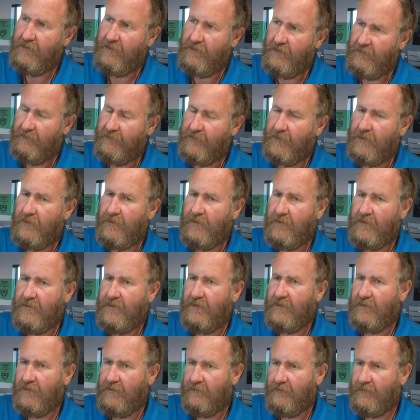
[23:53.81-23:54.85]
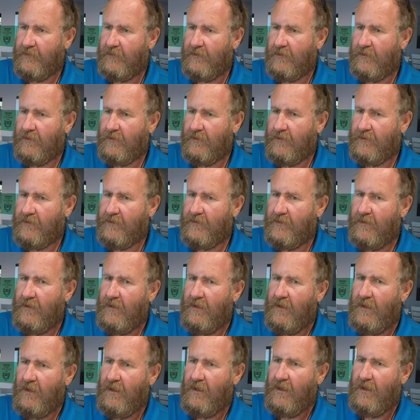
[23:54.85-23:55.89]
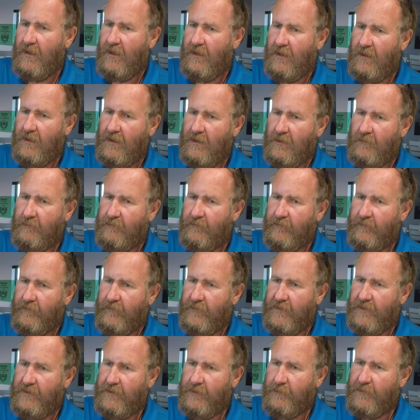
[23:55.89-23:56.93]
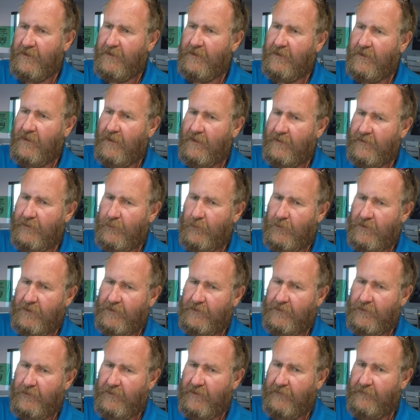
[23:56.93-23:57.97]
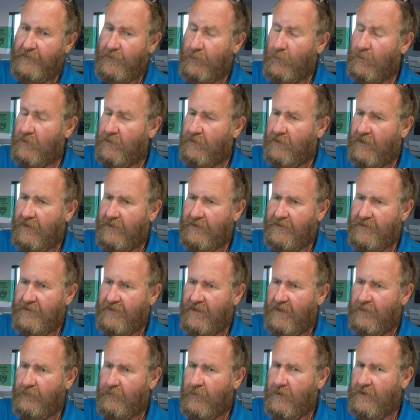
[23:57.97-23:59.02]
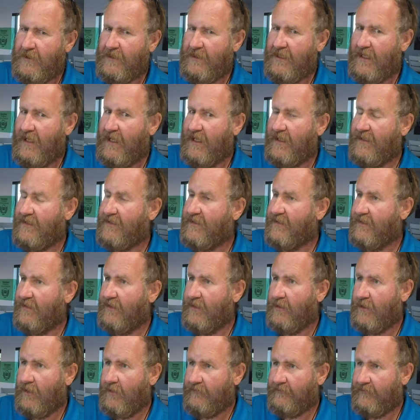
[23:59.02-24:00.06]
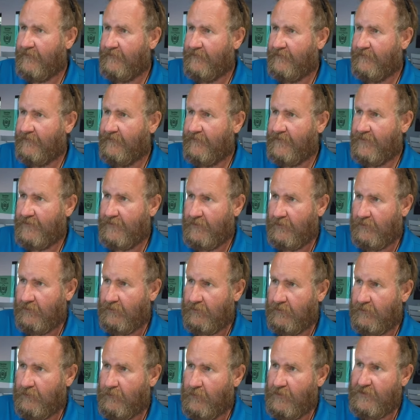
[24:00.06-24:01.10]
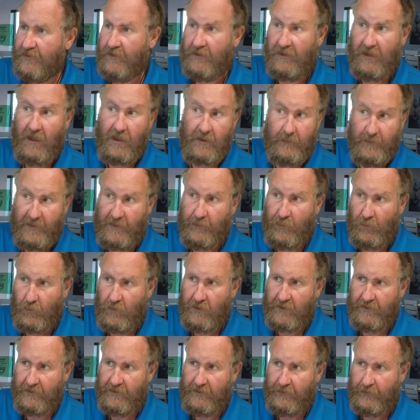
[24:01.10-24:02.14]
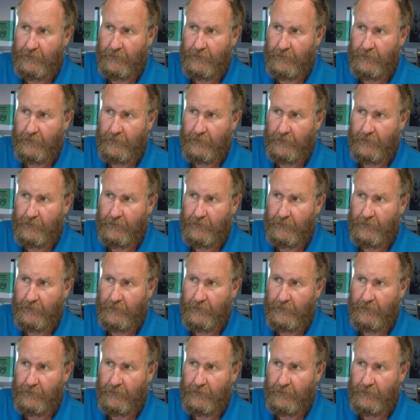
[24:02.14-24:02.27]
Inverters and converters, um, depending on how you want to do it. If you want to like say run an AC off of yeah. solar, which a lot of people want to do.